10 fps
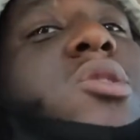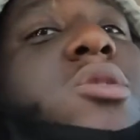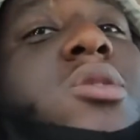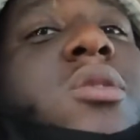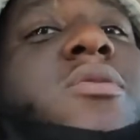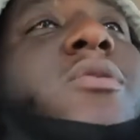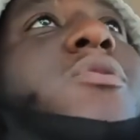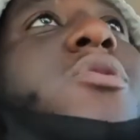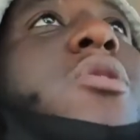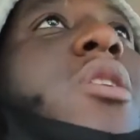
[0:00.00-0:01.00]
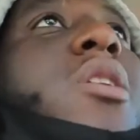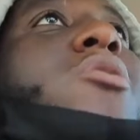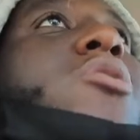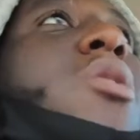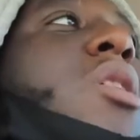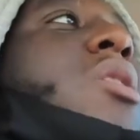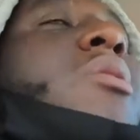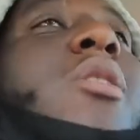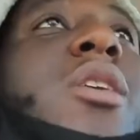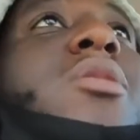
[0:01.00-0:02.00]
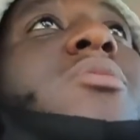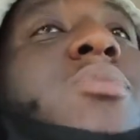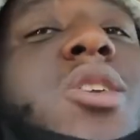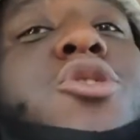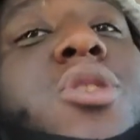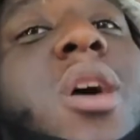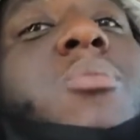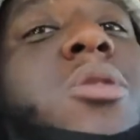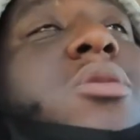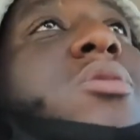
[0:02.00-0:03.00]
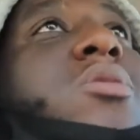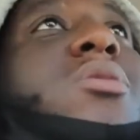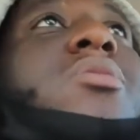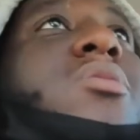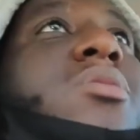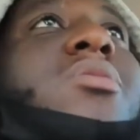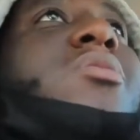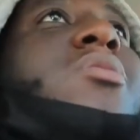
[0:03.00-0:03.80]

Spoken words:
yourself if you go out and try. I can bet you that much. Cause